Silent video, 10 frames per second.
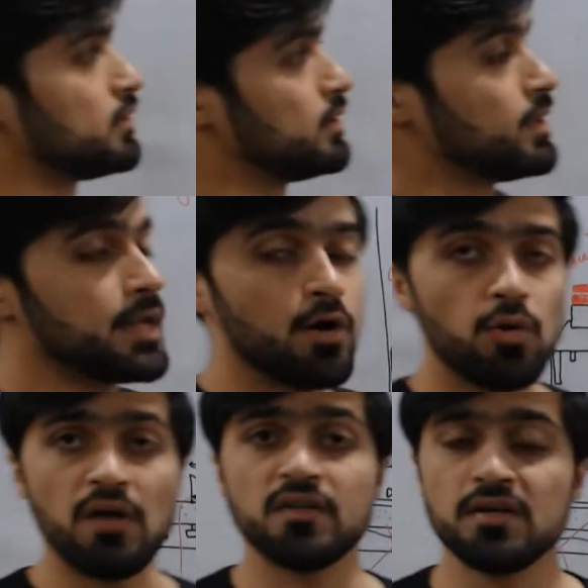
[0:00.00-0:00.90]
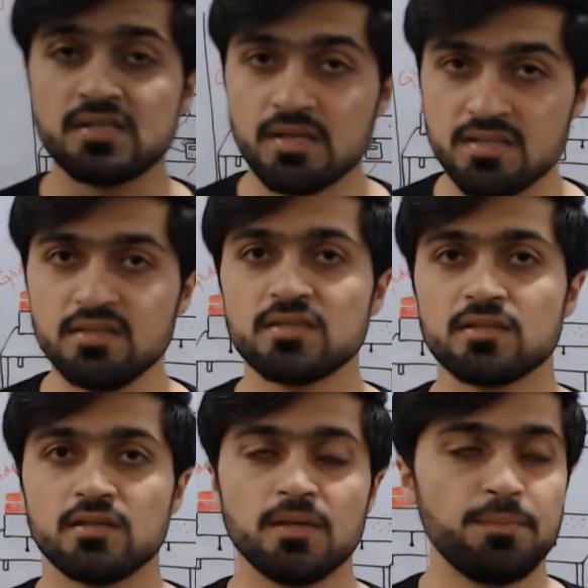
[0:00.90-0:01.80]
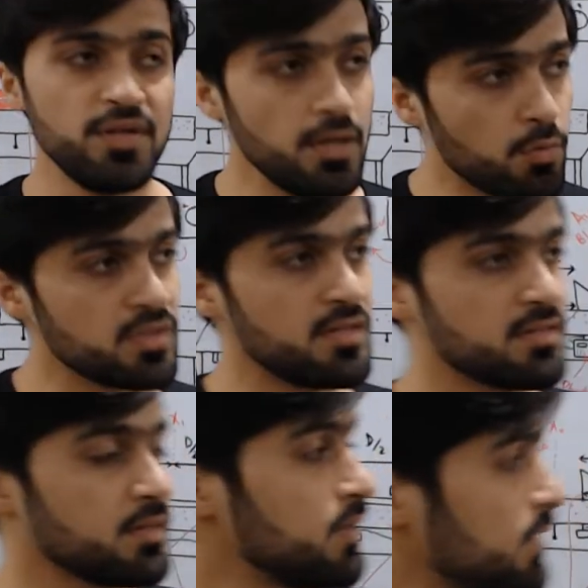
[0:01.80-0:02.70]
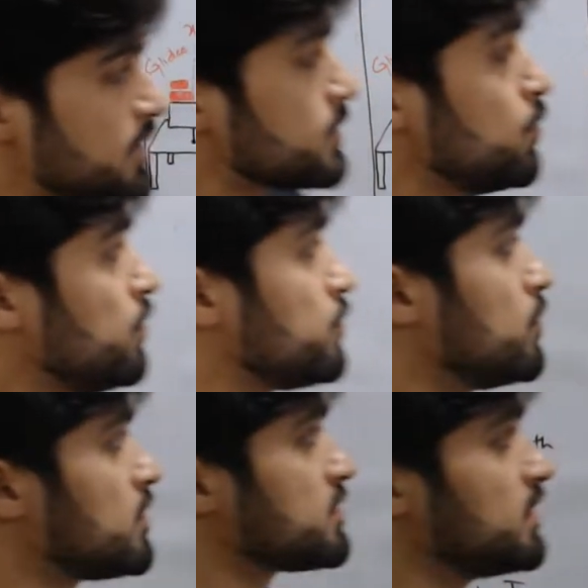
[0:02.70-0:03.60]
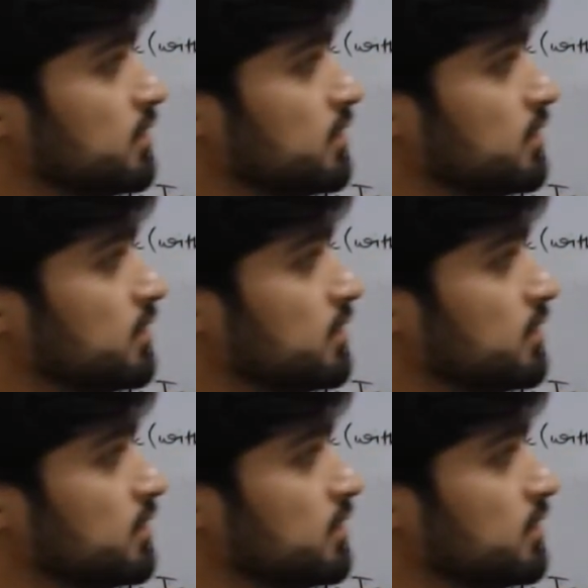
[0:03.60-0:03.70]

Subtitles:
Now after discussing this, the prerequisites, let's move towards our